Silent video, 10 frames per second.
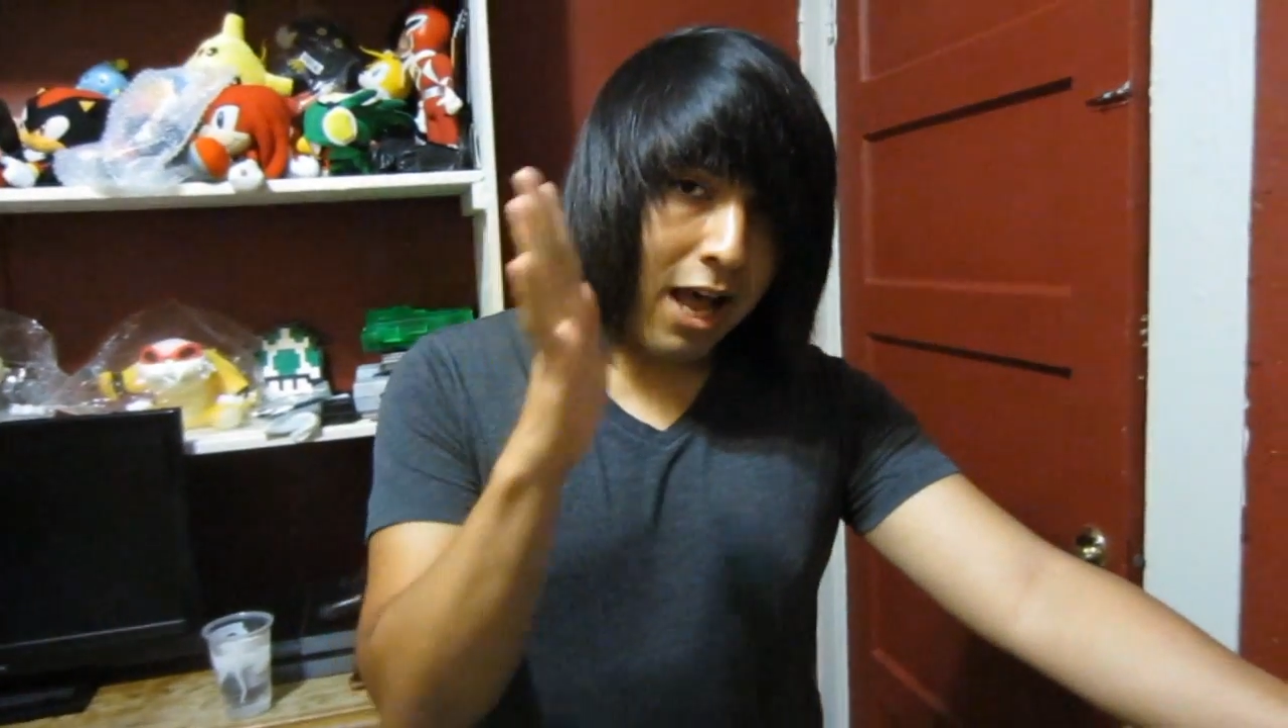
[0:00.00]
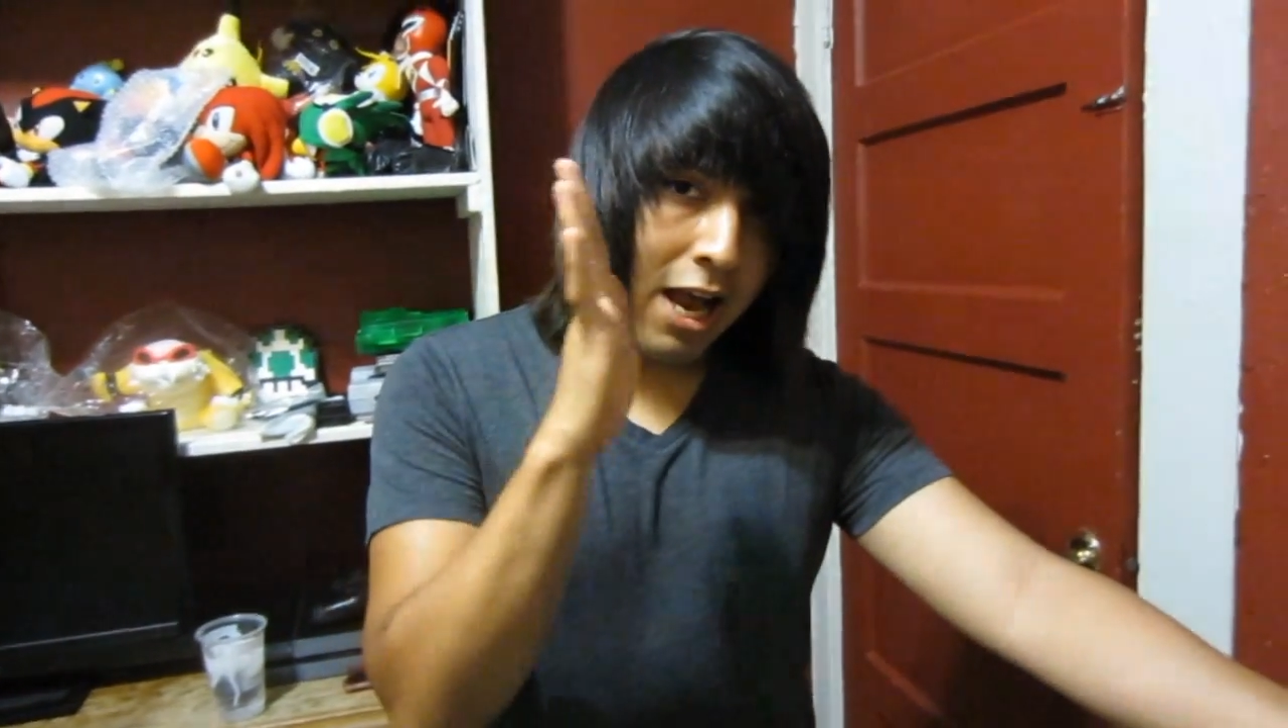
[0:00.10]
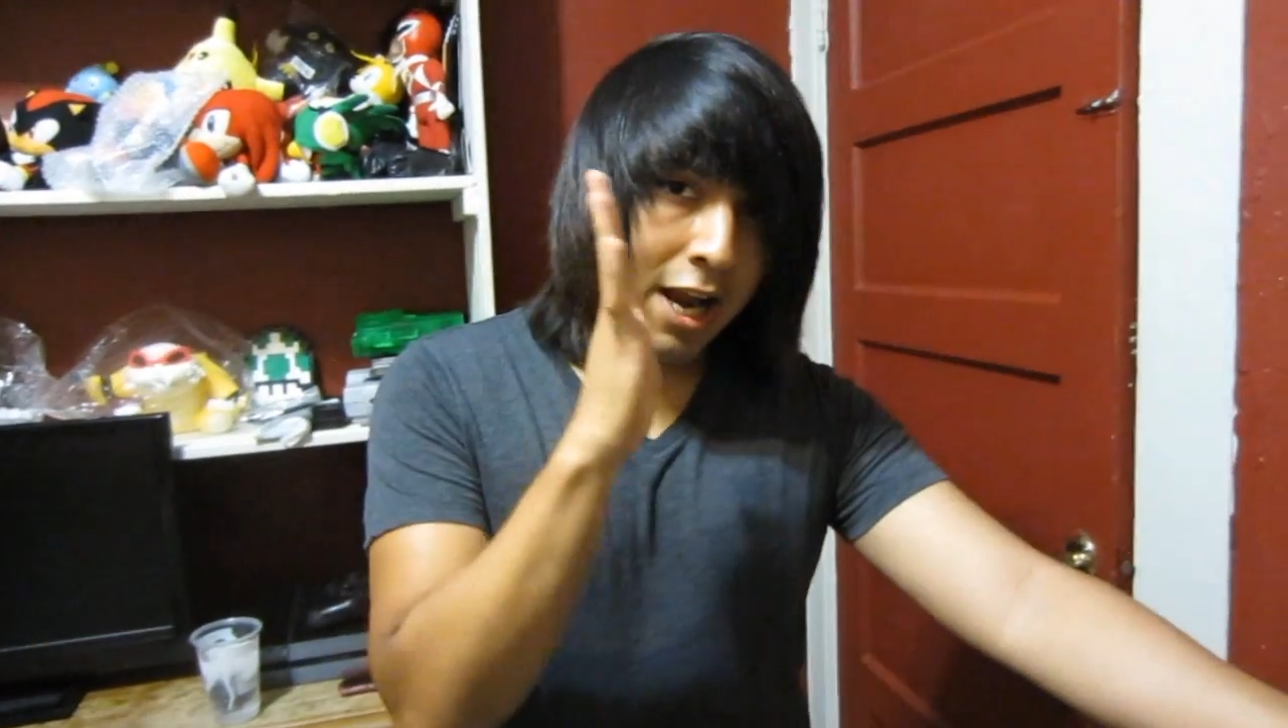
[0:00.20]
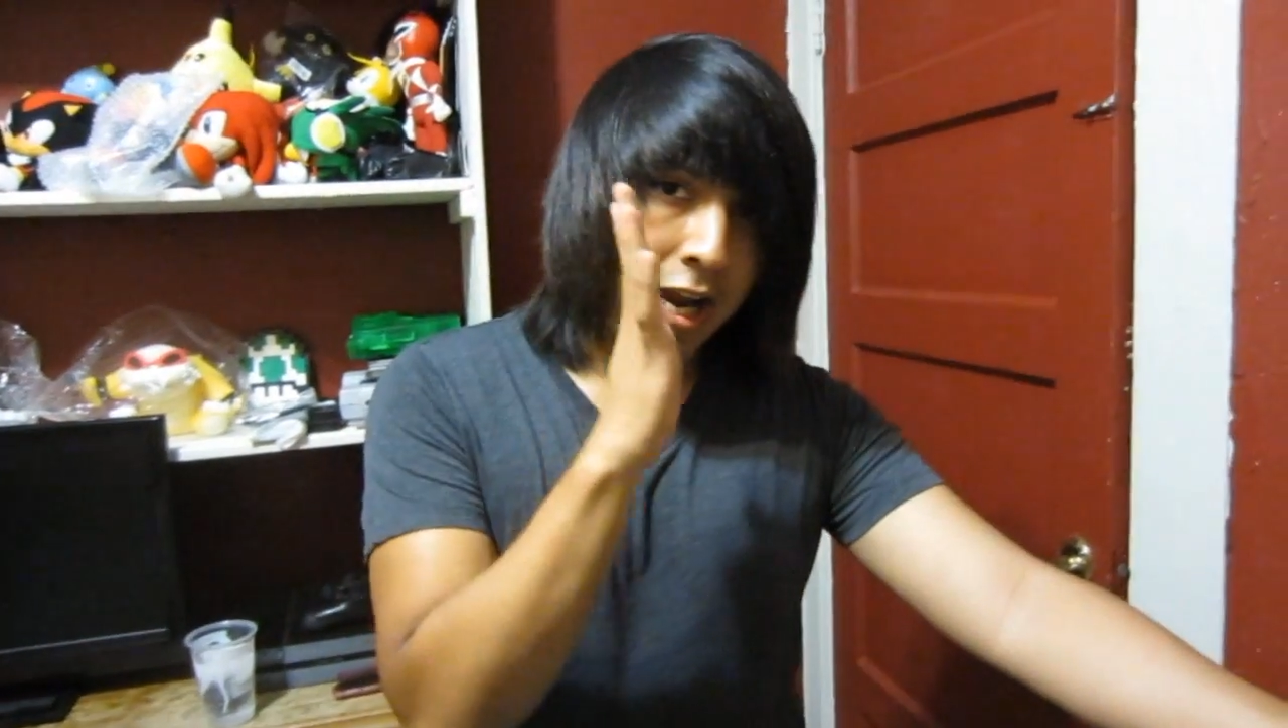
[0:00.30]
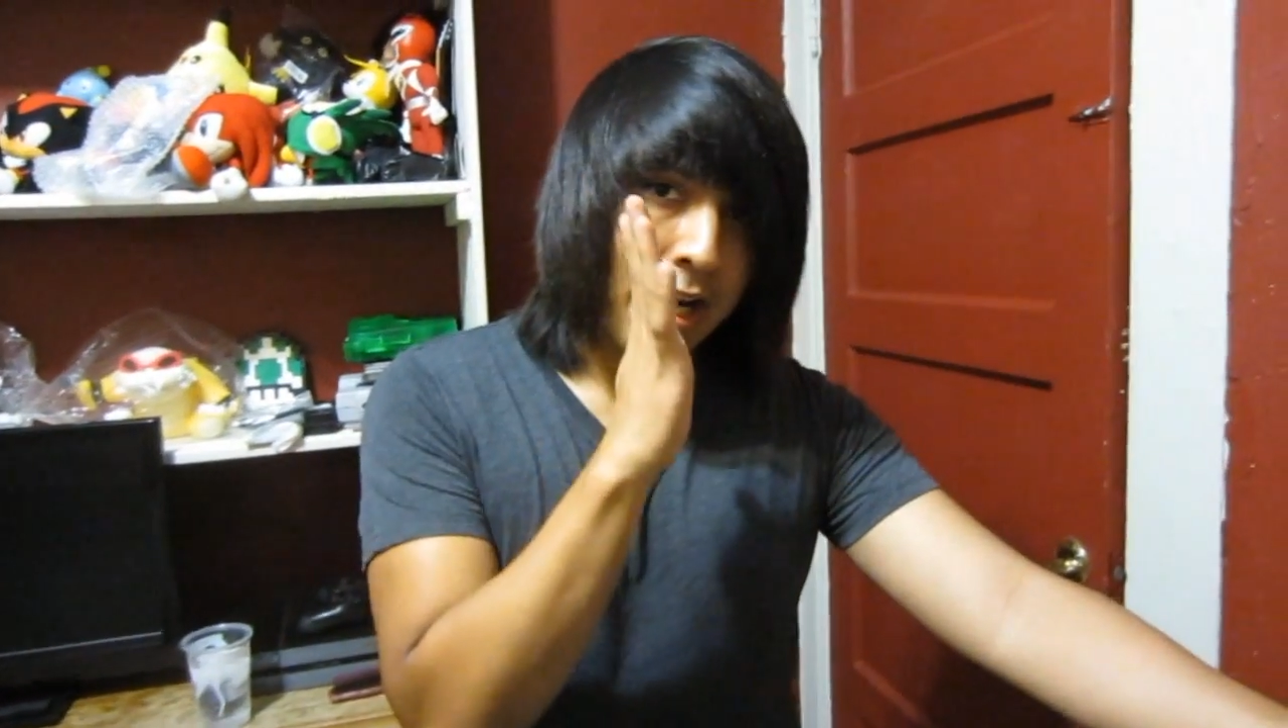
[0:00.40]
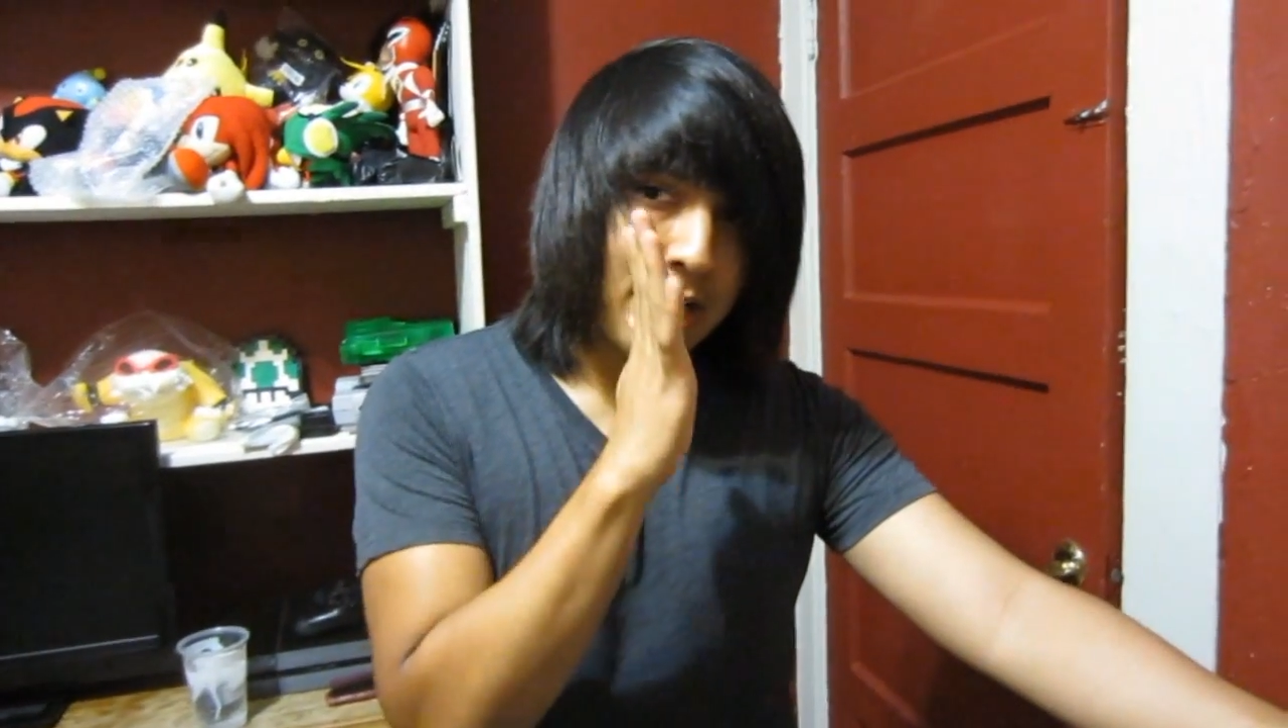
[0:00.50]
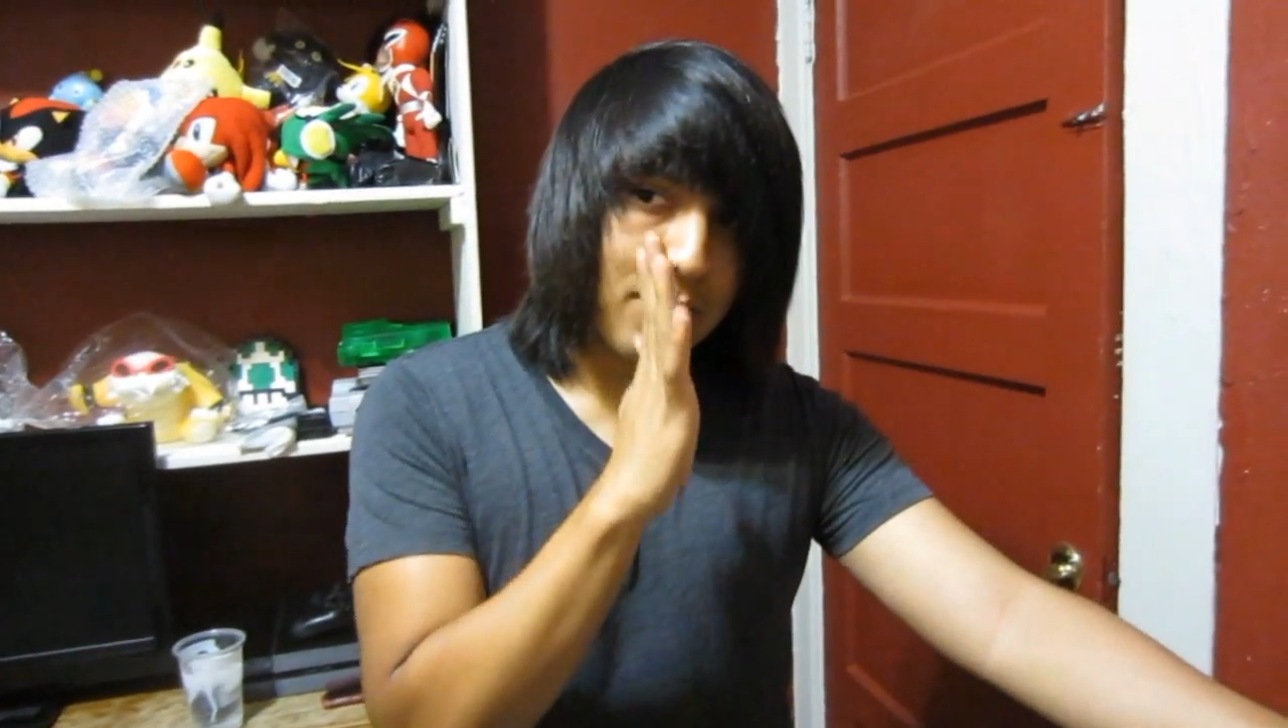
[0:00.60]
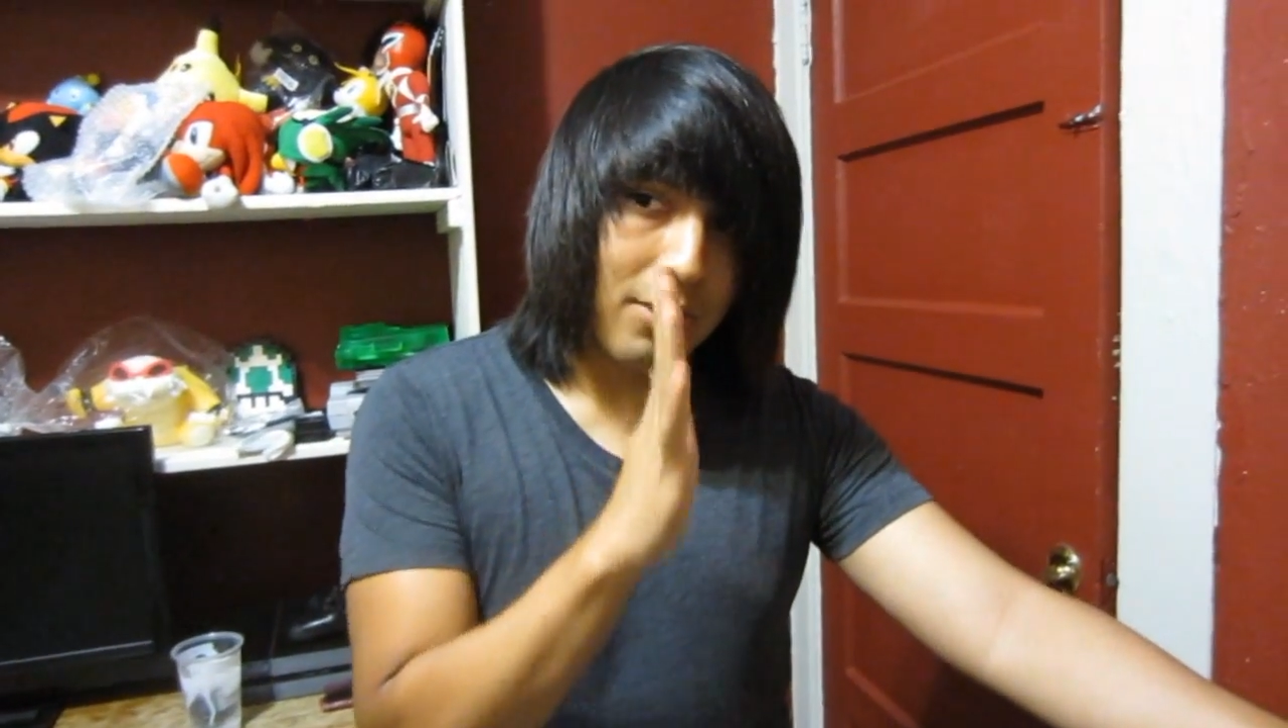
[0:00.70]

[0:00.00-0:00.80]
I